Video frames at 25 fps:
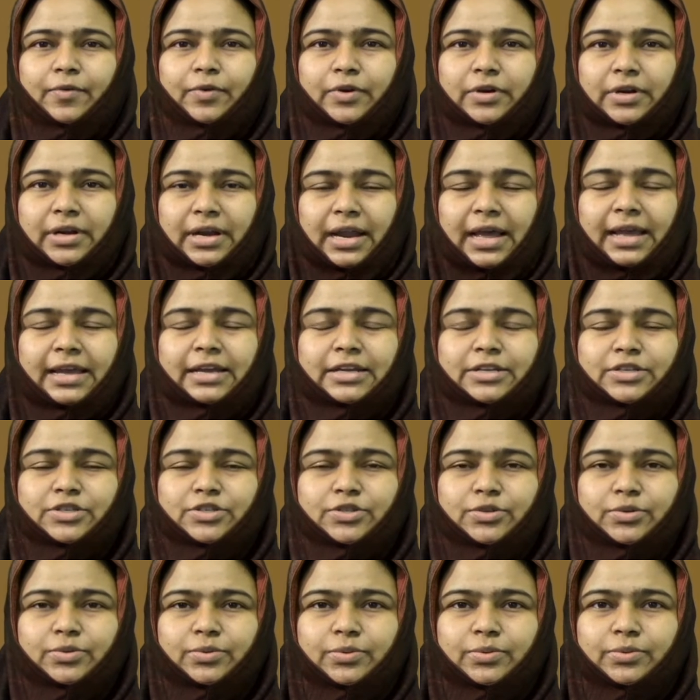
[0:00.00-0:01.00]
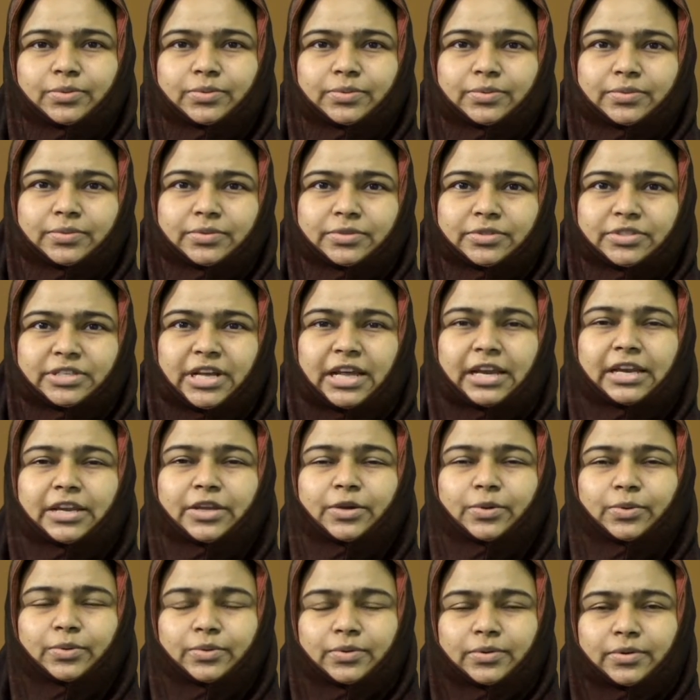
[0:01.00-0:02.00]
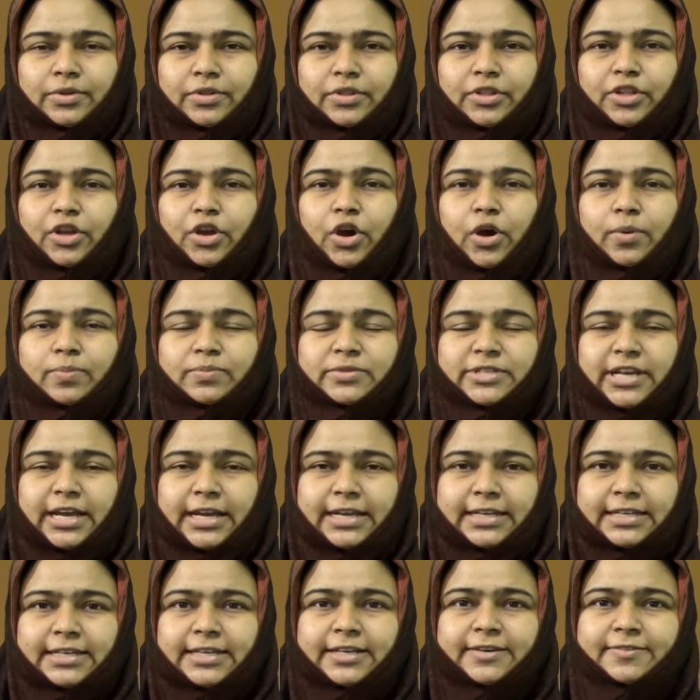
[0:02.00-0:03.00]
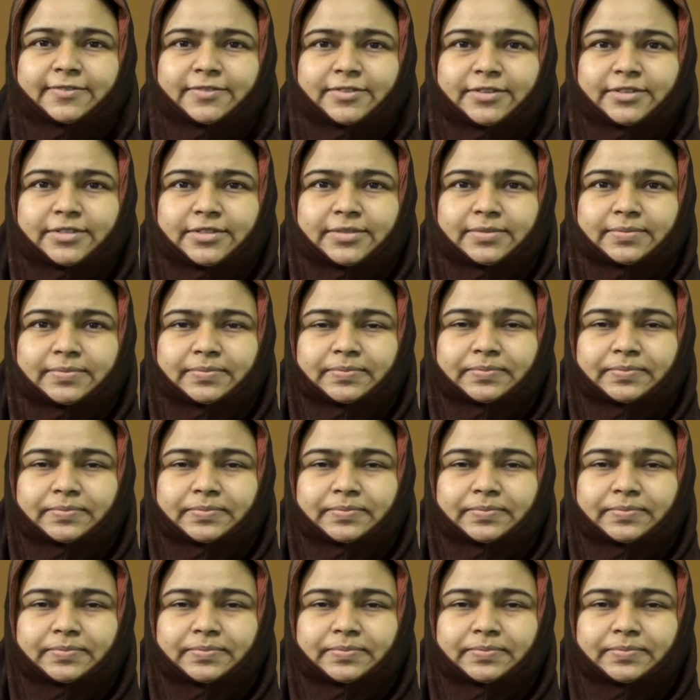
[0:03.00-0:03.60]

would like to tell you the objectives